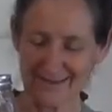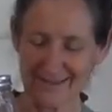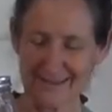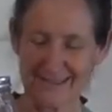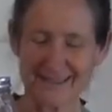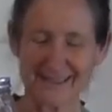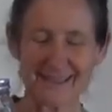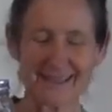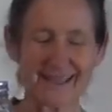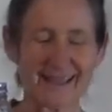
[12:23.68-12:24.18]

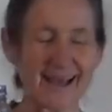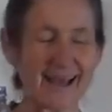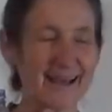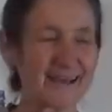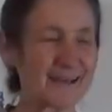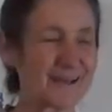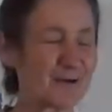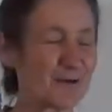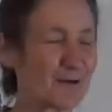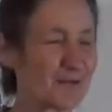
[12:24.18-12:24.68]
sticky
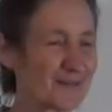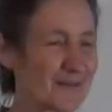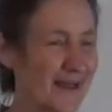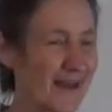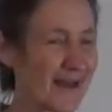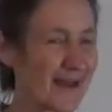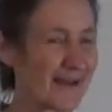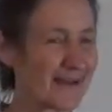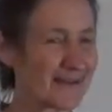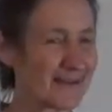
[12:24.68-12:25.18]
honey on
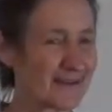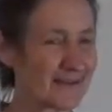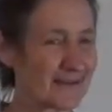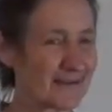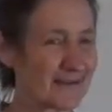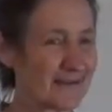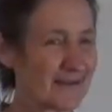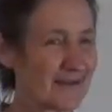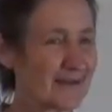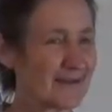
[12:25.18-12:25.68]
the
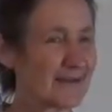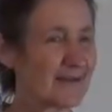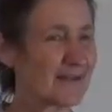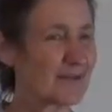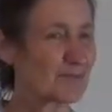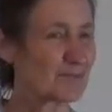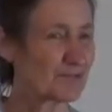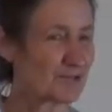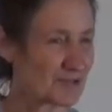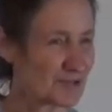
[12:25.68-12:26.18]
onion,
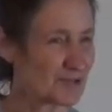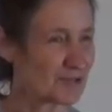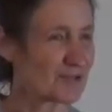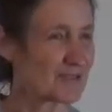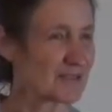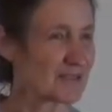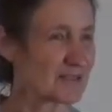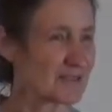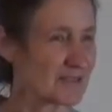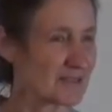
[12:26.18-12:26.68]
it
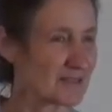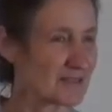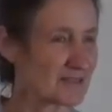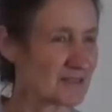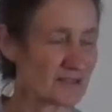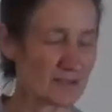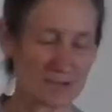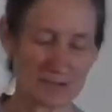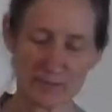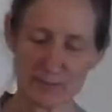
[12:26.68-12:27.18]
produces this
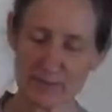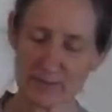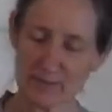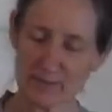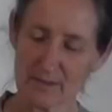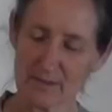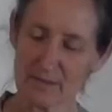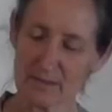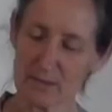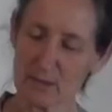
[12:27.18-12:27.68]
syrup.
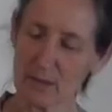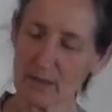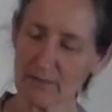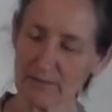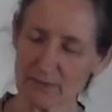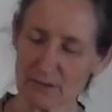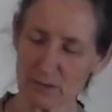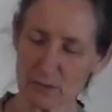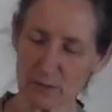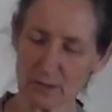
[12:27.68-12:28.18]
So
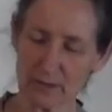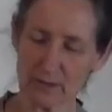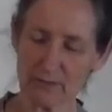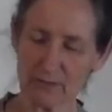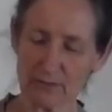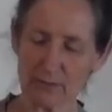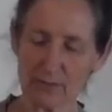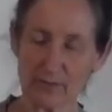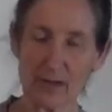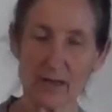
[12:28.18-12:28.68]
after
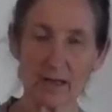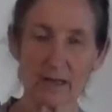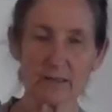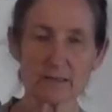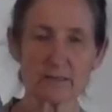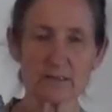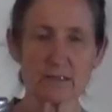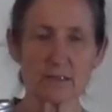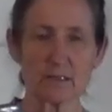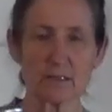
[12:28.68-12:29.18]
24
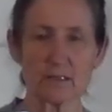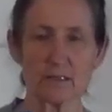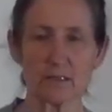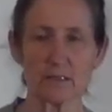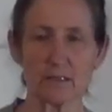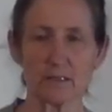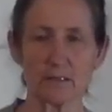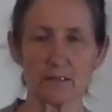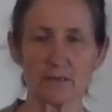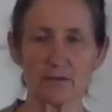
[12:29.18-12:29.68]
hours,
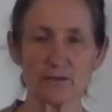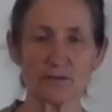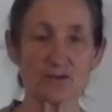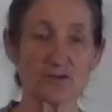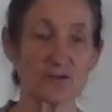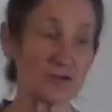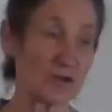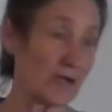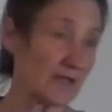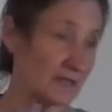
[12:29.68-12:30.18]
you
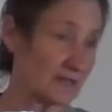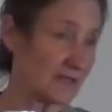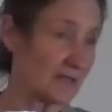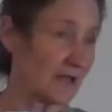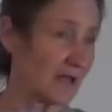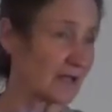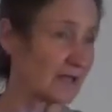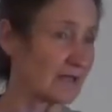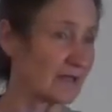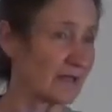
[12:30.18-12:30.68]
strain
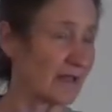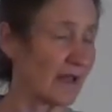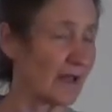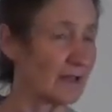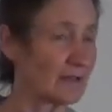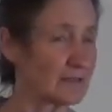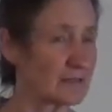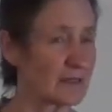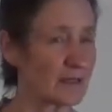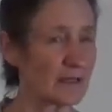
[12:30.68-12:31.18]
the onion
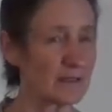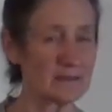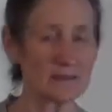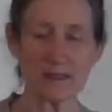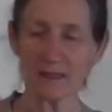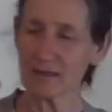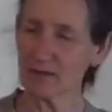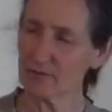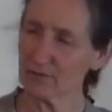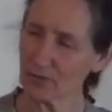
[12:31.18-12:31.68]
out and
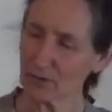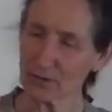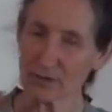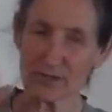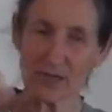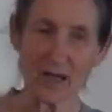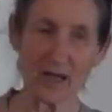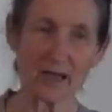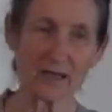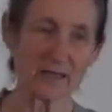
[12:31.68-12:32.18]
there you've
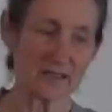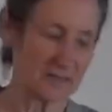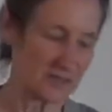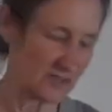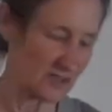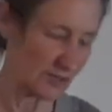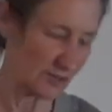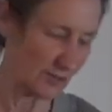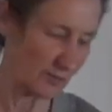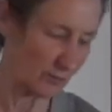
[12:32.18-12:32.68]
got your onion
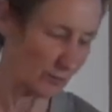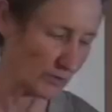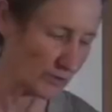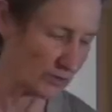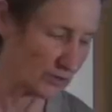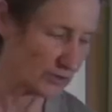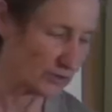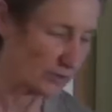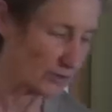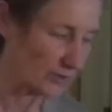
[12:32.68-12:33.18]
syrup
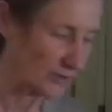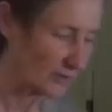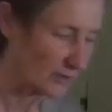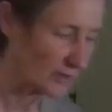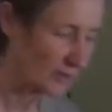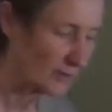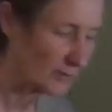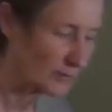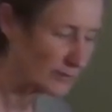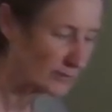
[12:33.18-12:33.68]
which you can
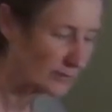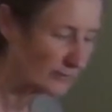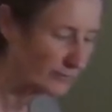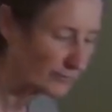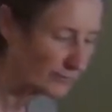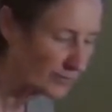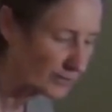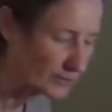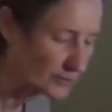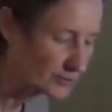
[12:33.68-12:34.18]
keep in the
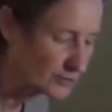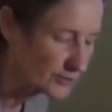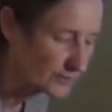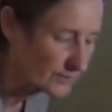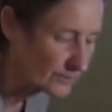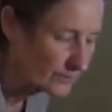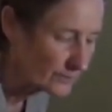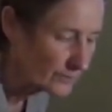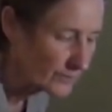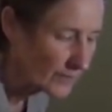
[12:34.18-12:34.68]
fridge.
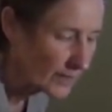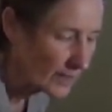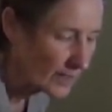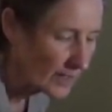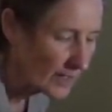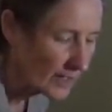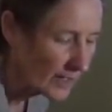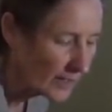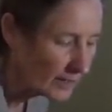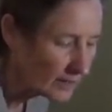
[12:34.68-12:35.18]

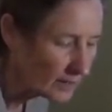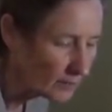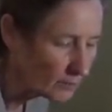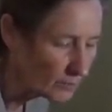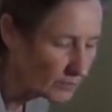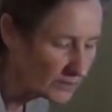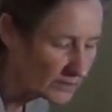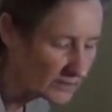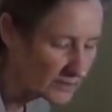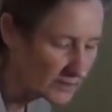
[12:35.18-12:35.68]
How
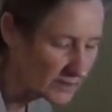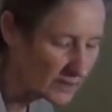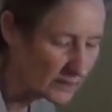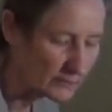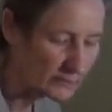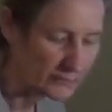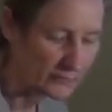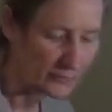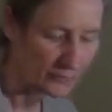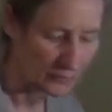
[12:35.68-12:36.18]
long will it
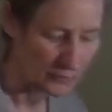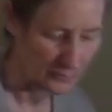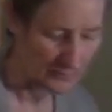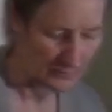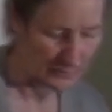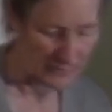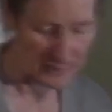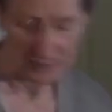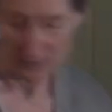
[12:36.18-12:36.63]
keep for?